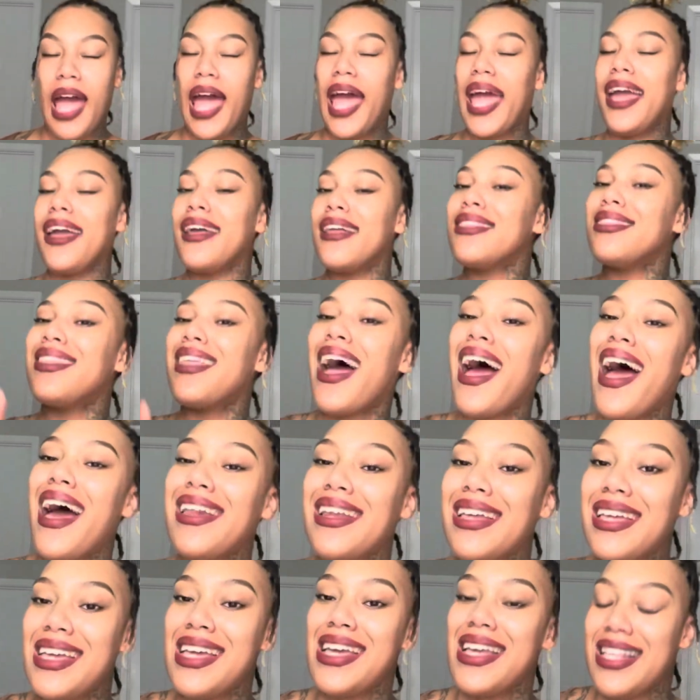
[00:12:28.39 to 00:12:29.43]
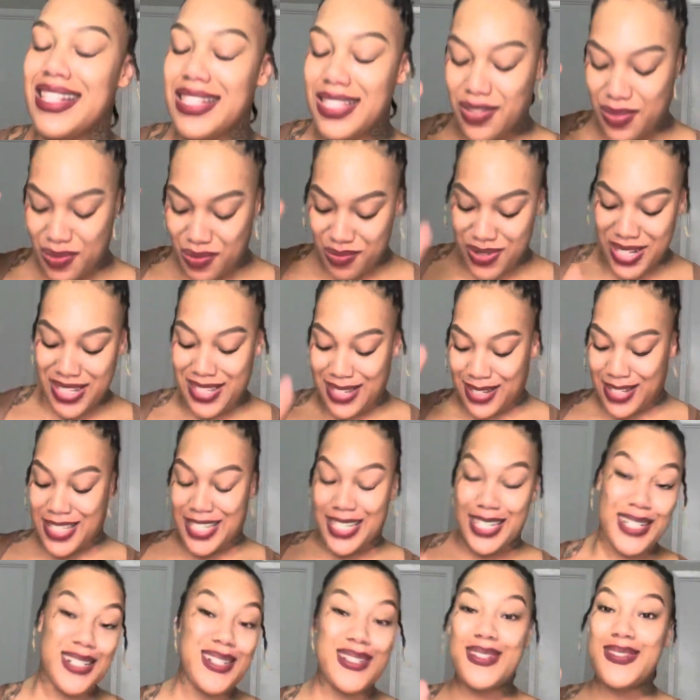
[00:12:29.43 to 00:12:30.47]
And that is what you
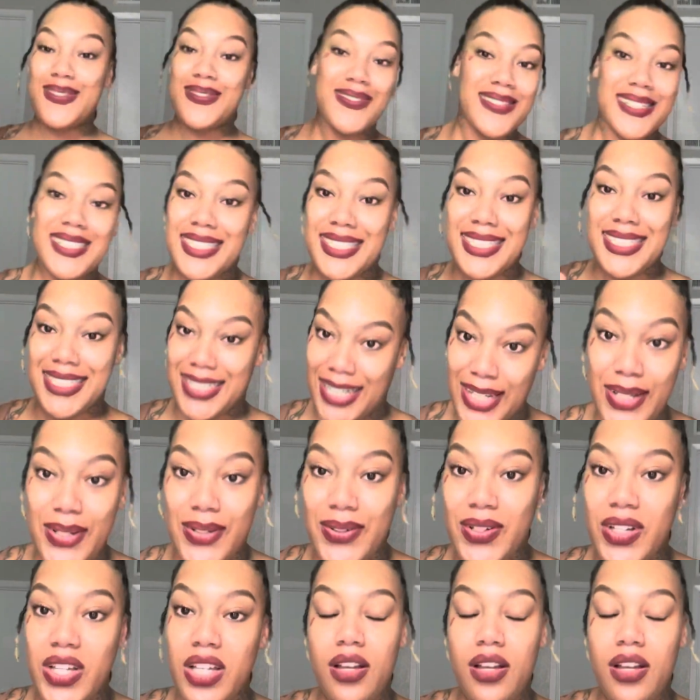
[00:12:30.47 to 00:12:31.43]
don't want to do.